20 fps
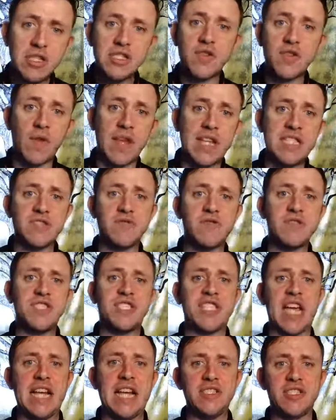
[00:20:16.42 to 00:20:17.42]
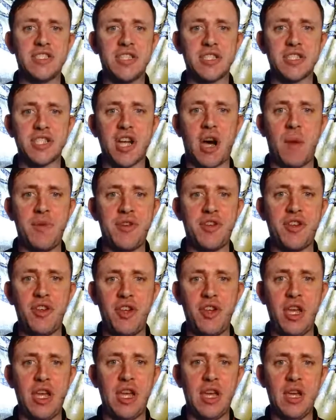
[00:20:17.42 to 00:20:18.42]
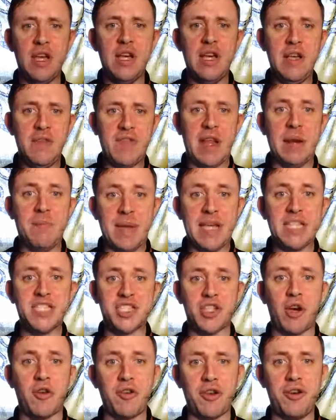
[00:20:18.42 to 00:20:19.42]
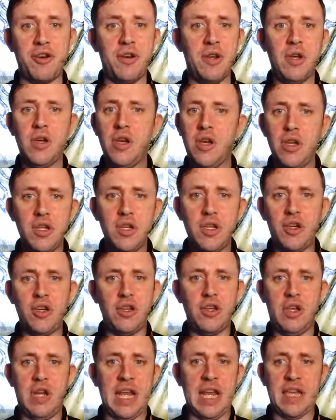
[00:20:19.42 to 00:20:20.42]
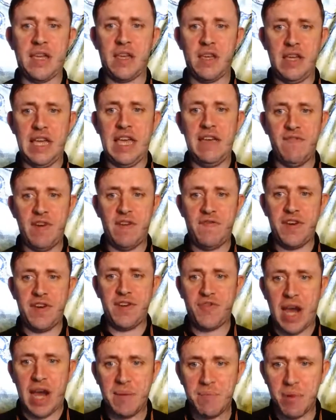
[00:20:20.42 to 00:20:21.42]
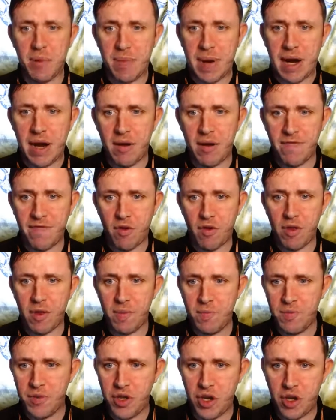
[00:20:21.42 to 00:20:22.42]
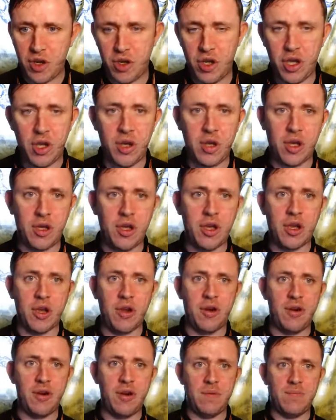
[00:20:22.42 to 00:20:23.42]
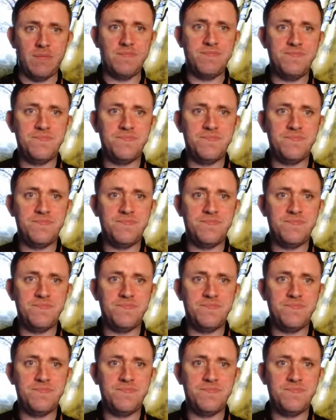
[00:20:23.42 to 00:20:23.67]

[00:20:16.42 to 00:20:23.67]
So these are the changes that's coming to you. They'll be sudden. You, like, even if you try preparing for them, you couldn't.